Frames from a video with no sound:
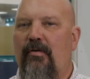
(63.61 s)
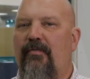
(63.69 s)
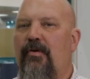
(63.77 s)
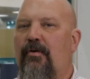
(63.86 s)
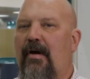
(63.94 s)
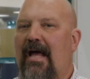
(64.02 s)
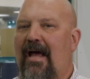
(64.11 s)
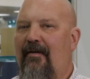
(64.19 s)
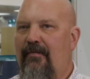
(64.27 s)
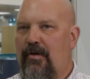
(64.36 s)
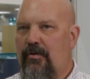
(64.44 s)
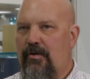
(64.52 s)
if you're a
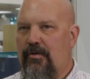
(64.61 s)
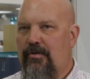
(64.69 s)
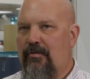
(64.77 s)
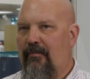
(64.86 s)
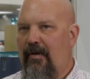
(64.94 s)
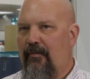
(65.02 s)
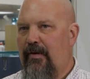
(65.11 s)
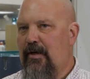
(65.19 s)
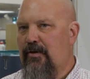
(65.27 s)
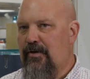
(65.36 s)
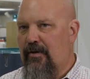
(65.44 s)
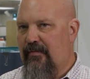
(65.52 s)
heavier user of
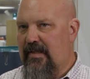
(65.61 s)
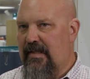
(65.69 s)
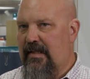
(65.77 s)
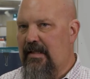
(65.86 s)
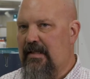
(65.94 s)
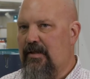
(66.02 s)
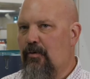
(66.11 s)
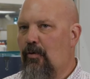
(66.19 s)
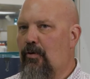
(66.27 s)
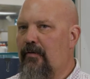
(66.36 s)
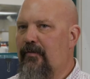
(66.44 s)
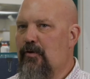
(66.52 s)
healthcare services,
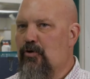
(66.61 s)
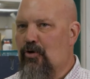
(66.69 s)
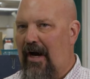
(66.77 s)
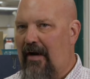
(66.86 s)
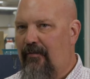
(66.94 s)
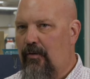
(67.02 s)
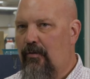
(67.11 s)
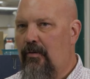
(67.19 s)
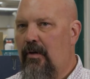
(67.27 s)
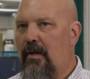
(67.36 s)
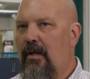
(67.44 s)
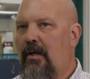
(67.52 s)
or if you travel,
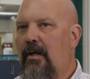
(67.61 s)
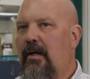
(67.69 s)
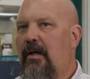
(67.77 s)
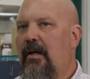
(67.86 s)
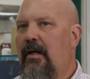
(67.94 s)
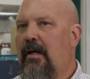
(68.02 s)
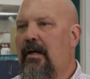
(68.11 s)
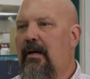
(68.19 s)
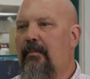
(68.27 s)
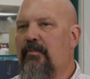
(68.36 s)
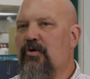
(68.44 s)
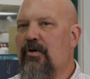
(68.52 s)

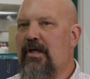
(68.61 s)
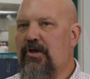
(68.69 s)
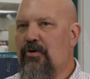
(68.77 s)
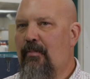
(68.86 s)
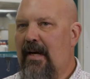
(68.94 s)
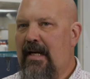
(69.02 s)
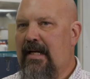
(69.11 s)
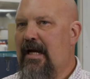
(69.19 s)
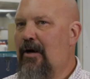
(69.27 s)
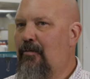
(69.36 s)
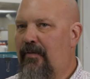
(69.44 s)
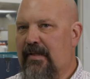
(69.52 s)
traditional
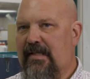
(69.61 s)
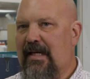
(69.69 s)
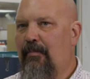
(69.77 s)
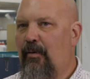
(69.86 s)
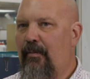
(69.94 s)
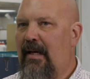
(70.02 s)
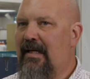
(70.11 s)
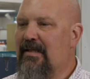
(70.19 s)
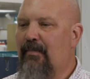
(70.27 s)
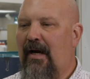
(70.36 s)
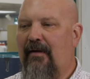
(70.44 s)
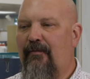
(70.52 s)
Medicare with a supplement is
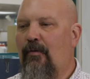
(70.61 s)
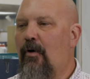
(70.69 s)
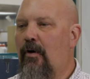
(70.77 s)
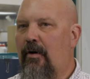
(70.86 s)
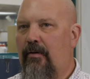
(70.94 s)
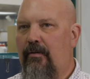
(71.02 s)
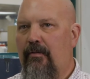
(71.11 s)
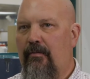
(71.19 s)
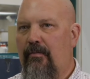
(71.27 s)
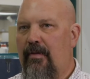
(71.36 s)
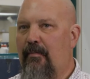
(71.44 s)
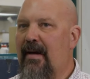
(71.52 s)
by far
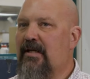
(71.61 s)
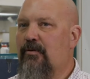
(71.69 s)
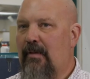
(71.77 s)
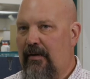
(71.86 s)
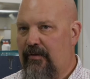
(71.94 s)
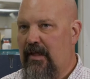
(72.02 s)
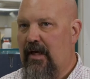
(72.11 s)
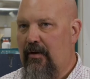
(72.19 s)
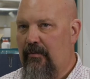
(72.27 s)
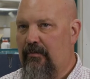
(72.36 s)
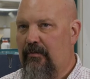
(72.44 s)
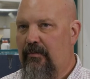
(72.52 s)
the best route to go.